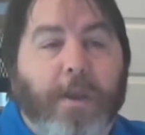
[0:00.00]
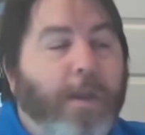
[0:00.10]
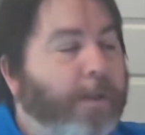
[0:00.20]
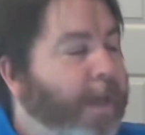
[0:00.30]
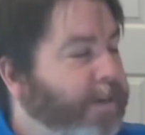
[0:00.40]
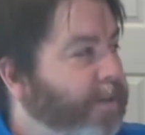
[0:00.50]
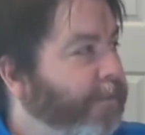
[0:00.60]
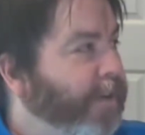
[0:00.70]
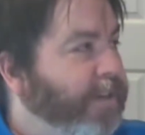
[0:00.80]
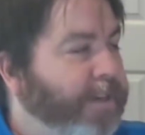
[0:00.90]
and that's the
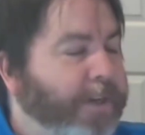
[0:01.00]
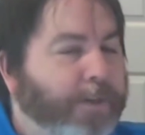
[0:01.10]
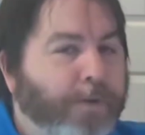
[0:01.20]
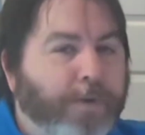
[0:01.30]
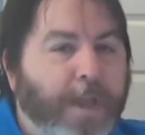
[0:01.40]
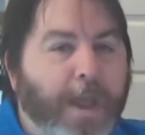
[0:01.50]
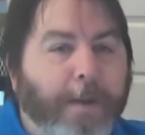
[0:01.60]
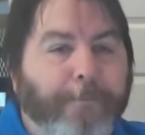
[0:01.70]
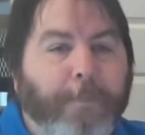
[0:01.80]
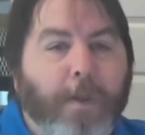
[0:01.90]
VC210.